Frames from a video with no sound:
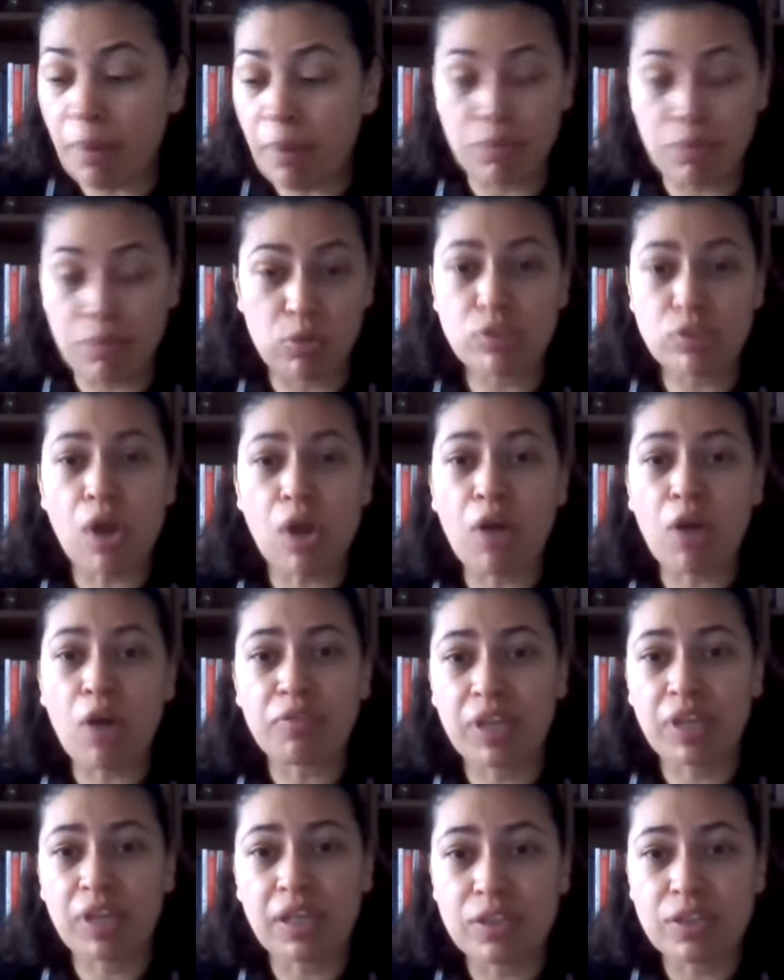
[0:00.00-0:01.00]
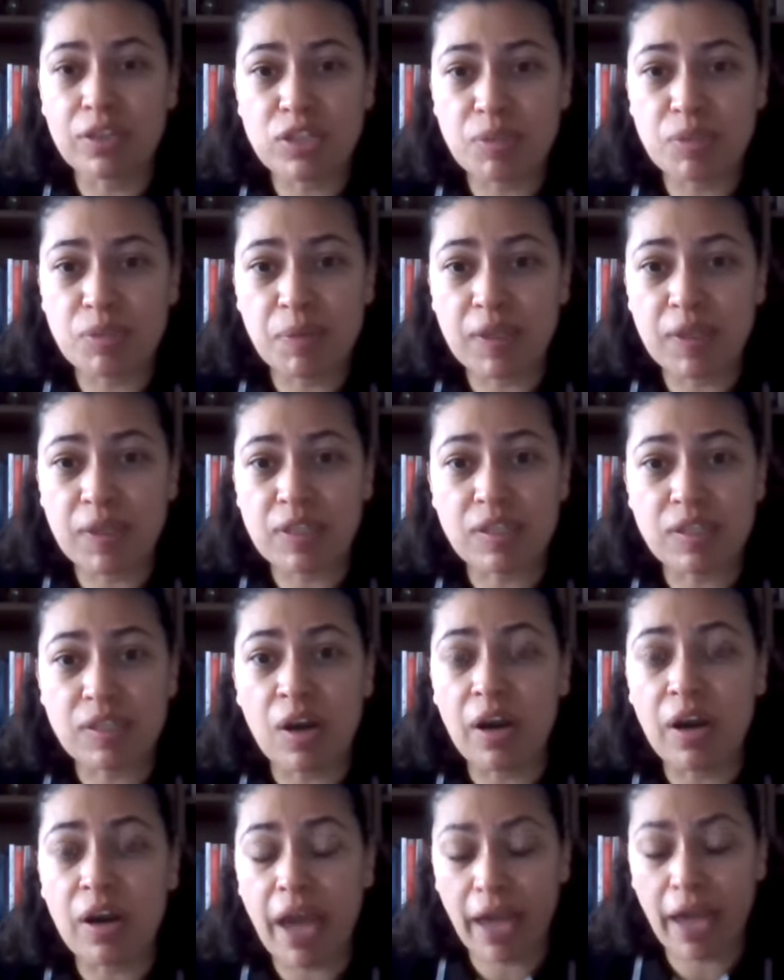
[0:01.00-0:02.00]
most of the English speakers
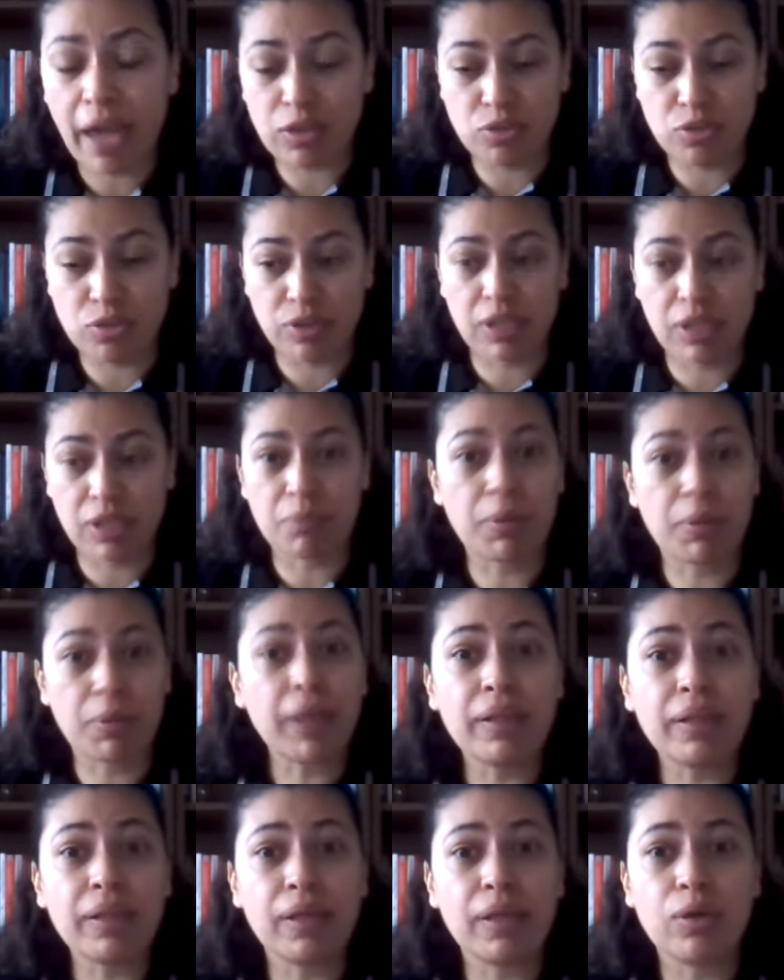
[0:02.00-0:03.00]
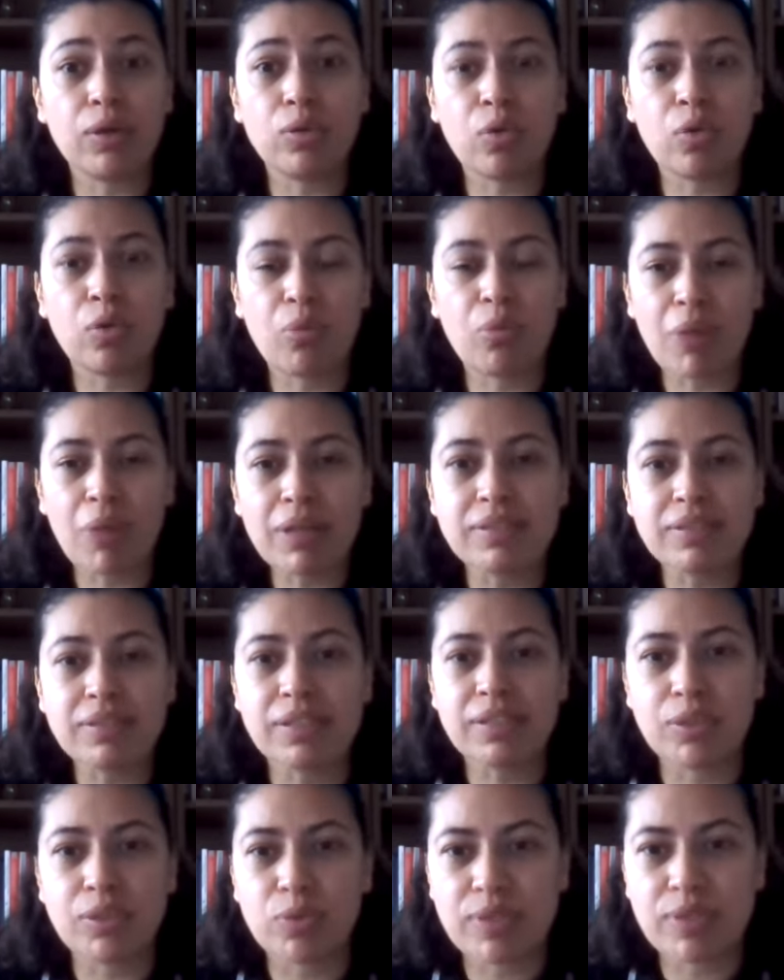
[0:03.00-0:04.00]
are actually bilingual or
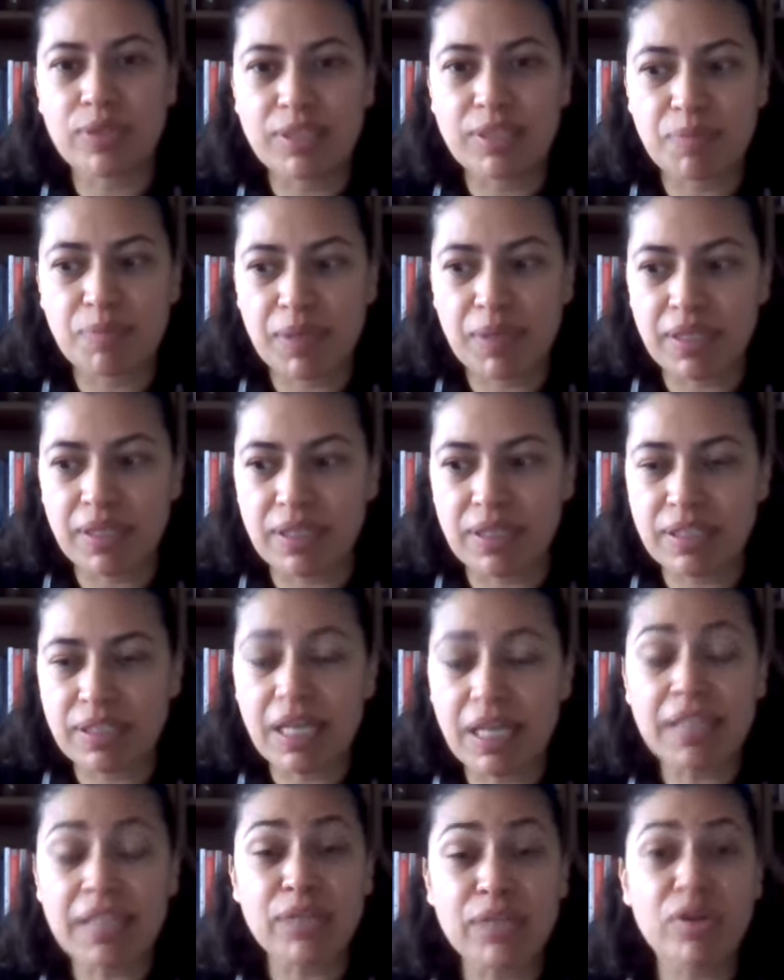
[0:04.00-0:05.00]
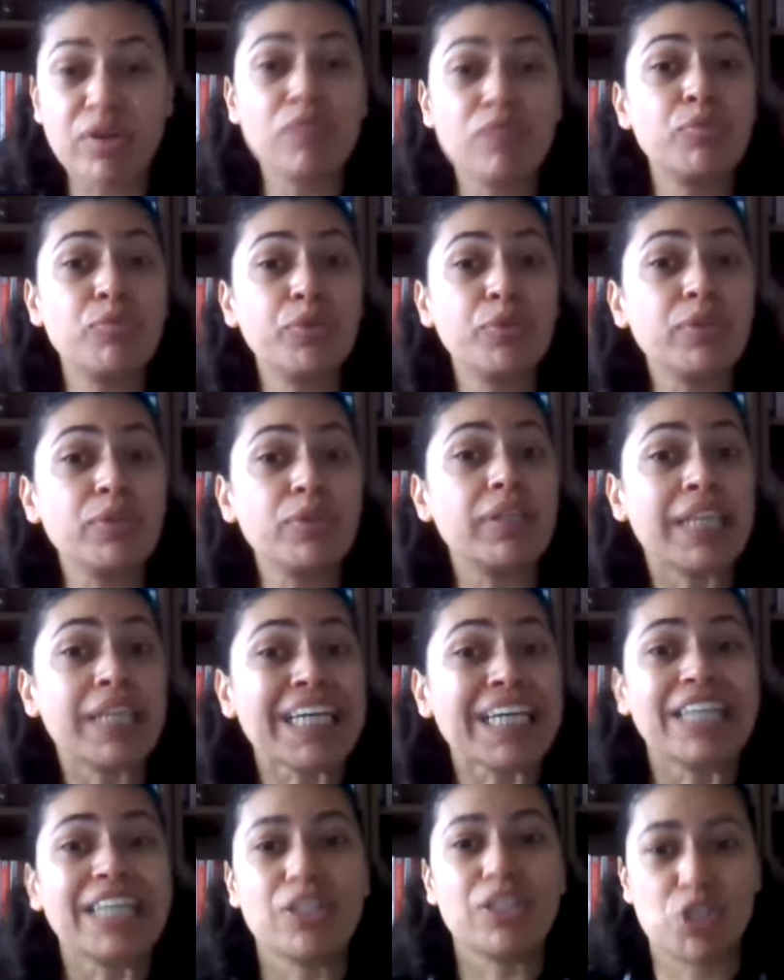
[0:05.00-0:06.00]
multilingual speakers, and there are world
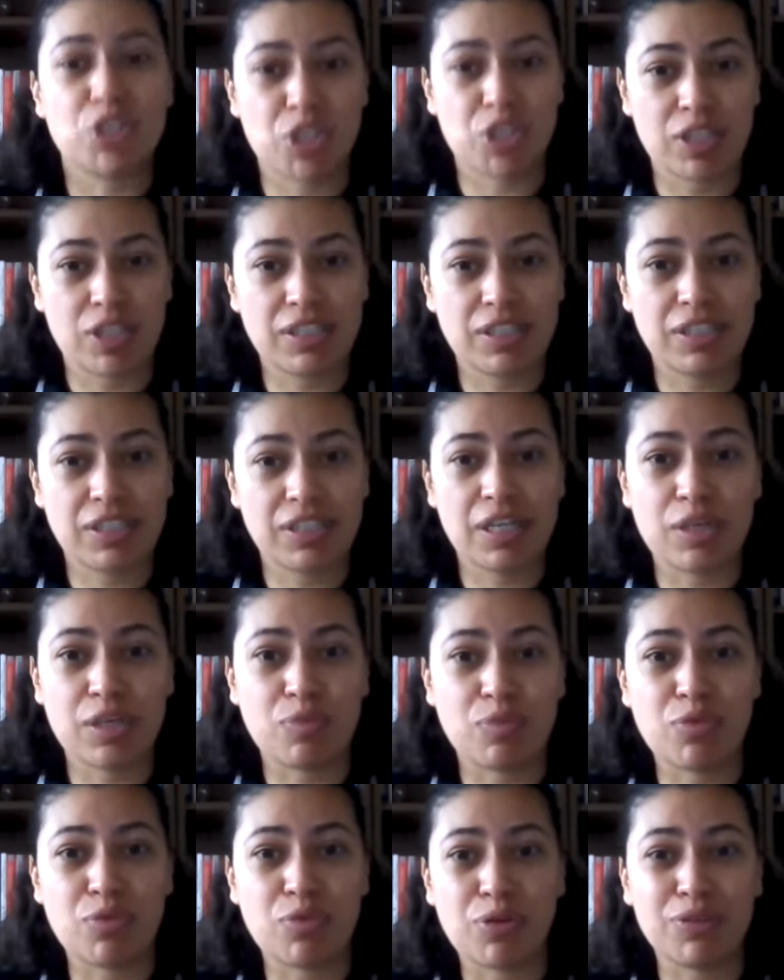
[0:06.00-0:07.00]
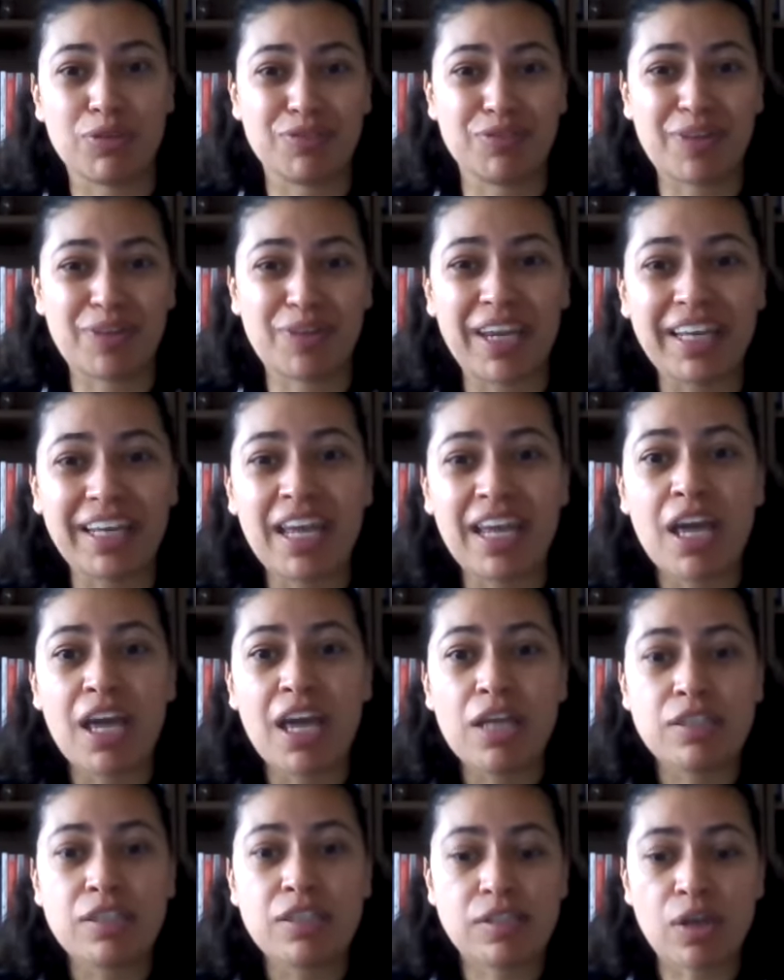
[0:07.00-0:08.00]
Englishes in the world, right?
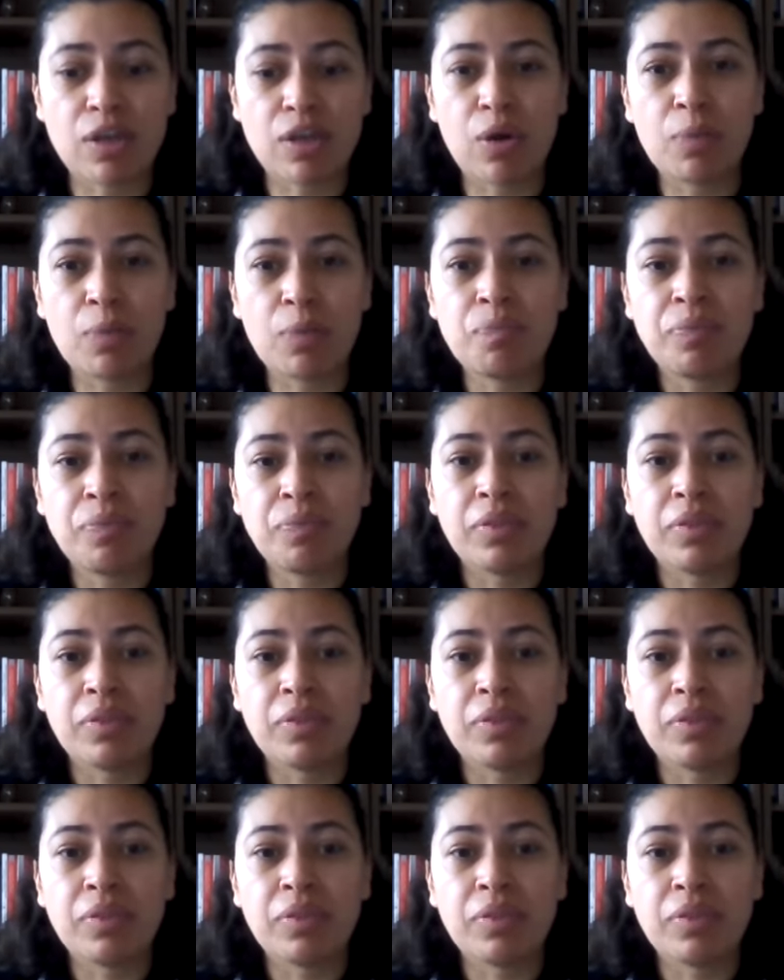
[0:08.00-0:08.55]
So